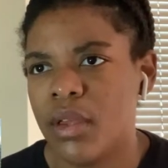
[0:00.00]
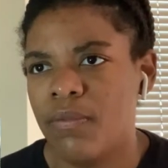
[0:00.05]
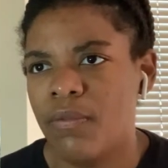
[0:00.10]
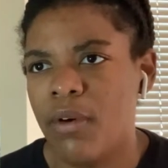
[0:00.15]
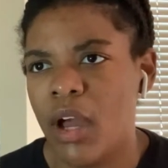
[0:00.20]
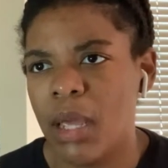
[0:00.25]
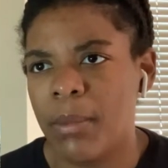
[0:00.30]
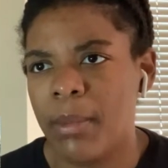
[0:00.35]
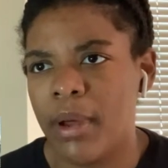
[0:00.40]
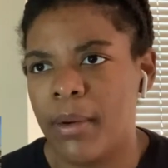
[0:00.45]

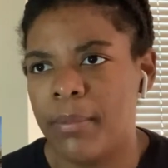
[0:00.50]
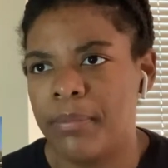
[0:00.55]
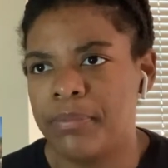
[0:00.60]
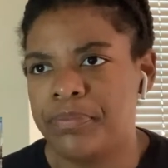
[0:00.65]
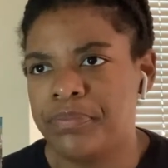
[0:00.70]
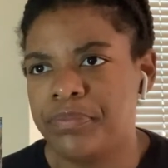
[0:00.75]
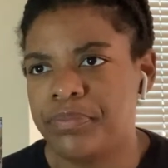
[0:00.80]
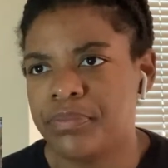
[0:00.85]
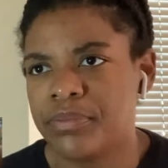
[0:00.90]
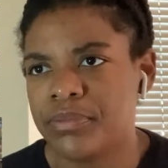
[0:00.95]
Fuck him up.
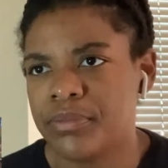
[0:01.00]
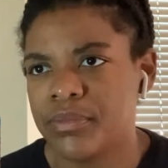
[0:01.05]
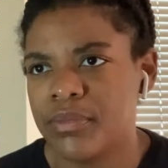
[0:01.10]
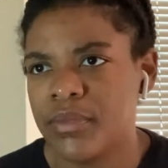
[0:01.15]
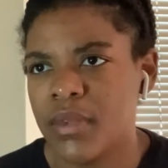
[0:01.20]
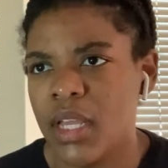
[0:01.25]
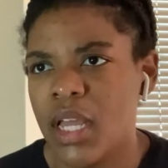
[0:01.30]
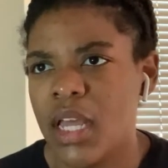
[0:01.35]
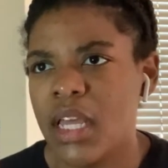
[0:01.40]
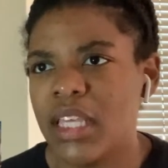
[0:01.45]

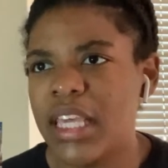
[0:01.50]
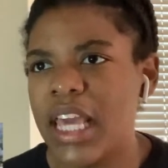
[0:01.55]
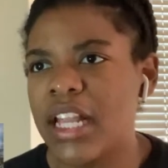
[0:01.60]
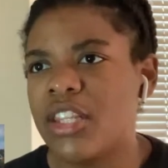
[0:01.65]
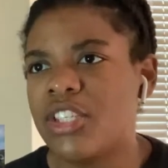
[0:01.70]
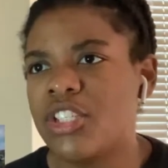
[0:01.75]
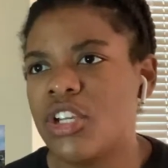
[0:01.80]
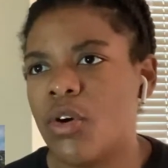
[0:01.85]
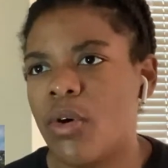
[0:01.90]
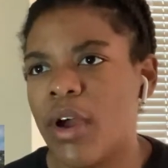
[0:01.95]

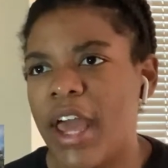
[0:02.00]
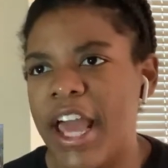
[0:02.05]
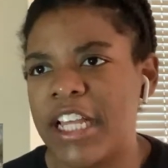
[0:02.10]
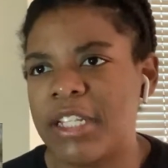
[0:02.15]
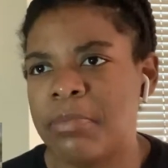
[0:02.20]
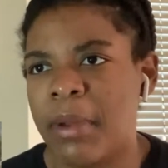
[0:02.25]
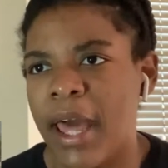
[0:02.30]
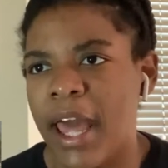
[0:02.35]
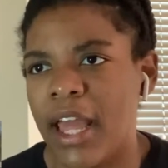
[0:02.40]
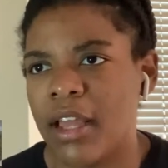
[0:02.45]
Get your
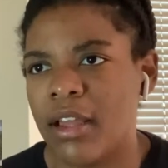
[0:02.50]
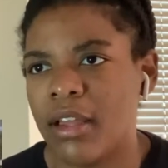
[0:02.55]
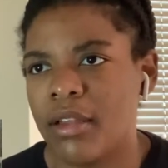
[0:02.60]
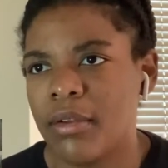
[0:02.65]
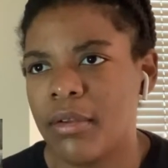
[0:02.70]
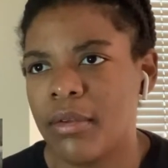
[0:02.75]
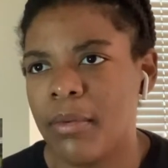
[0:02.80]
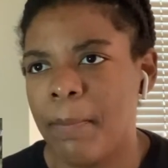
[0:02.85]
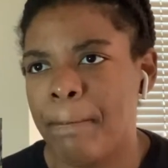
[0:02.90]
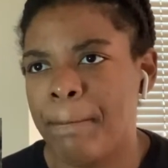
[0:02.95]
ass back,
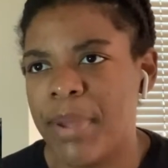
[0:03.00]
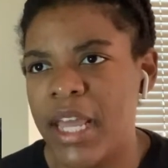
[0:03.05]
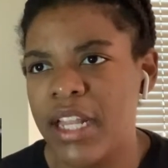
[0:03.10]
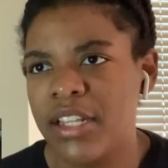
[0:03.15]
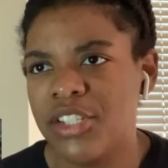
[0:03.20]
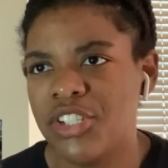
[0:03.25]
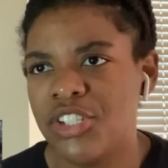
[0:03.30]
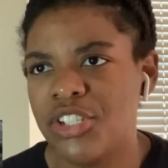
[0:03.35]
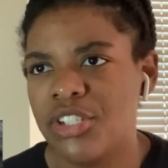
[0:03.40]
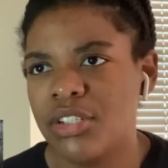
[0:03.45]

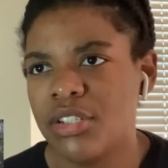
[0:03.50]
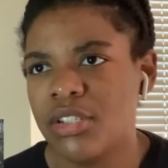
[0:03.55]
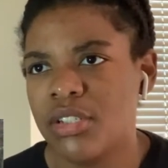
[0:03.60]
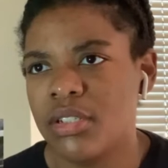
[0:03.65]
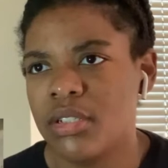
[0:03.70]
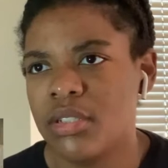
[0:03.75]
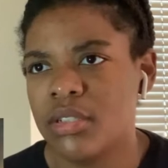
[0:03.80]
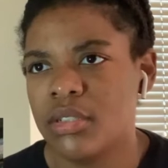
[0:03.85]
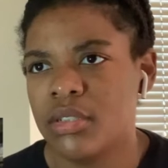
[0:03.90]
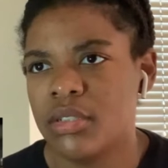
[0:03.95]
bitch.
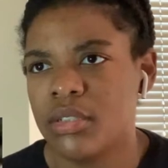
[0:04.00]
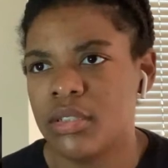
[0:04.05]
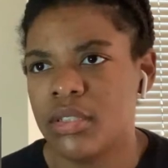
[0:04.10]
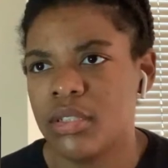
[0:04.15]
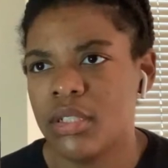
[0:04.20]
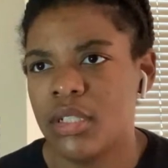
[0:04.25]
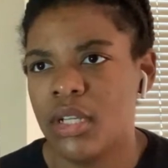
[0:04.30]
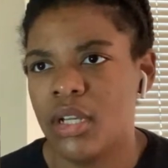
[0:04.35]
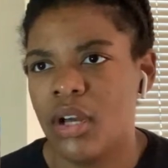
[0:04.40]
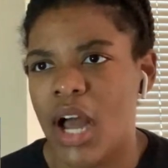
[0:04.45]

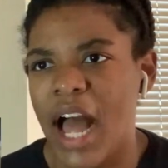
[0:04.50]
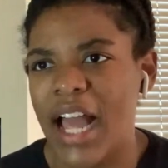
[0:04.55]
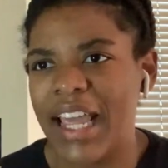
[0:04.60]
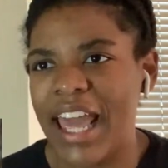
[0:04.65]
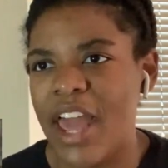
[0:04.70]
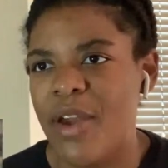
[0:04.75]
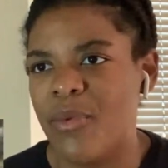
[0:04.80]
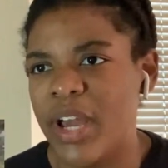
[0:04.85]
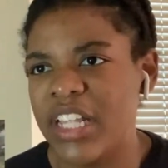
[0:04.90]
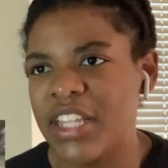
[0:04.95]
I
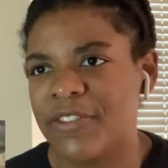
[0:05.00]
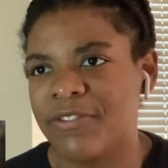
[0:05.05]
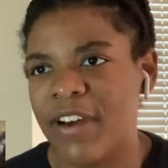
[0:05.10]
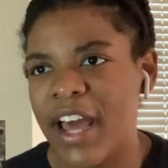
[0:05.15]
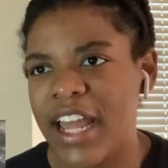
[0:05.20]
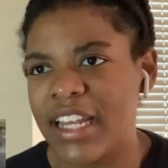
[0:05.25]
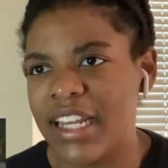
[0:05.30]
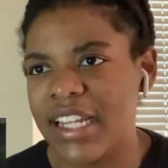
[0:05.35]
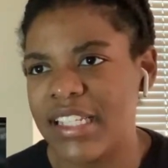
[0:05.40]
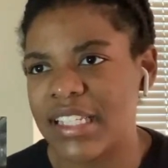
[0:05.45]
can't wait to
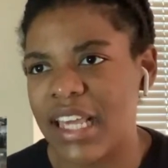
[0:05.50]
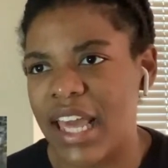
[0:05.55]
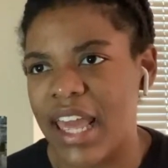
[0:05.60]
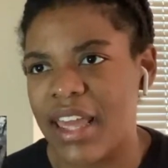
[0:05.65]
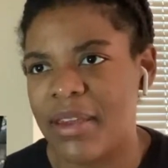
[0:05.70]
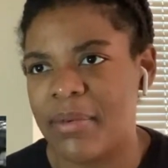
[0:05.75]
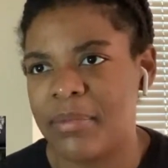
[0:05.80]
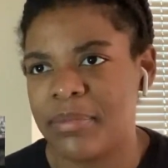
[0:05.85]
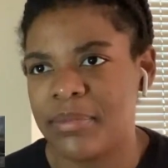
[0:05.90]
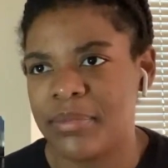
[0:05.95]
fight in this
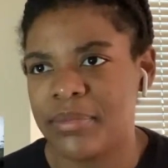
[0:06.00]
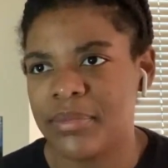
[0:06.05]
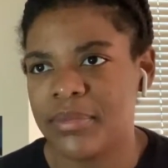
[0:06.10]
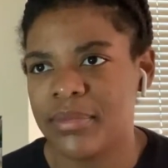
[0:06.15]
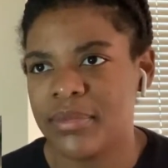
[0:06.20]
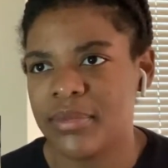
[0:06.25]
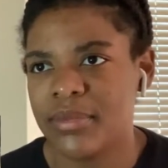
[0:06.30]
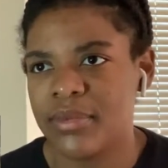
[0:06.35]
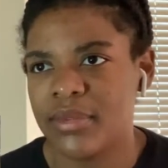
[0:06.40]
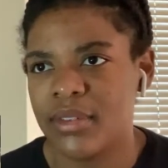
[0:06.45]
game.
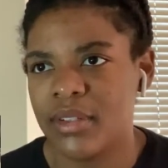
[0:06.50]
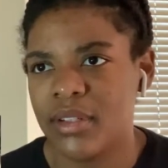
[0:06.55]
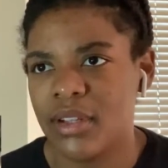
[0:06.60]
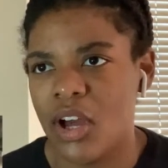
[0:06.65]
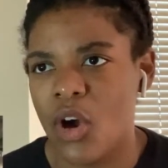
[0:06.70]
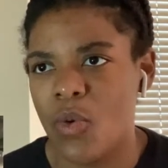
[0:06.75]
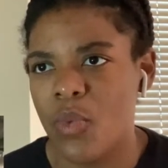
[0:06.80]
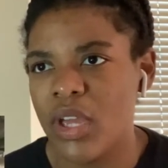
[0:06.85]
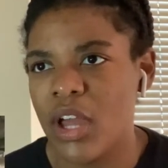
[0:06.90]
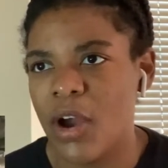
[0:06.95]

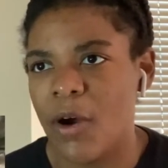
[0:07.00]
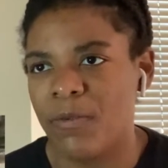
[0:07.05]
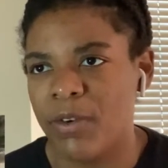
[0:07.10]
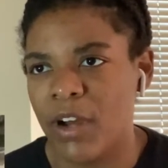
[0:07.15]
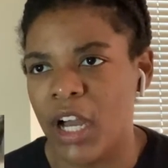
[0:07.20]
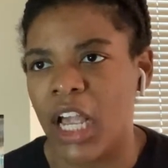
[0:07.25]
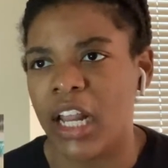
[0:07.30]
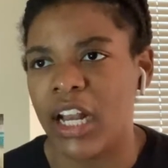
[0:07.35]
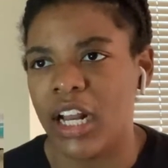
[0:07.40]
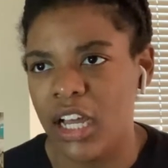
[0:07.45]
Oh, we gonna
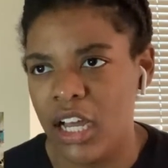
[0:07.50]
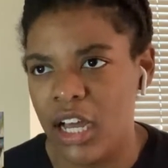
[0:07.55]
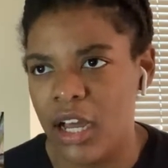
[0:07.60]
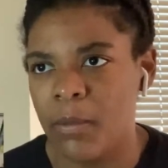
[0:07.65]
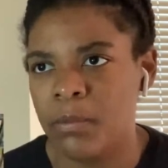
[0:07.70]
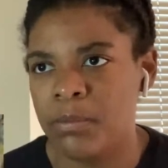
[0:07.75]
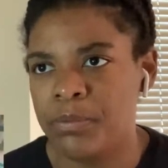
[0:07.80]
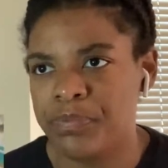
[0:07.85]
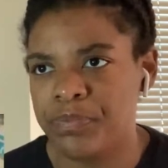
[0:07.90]
fuck it up.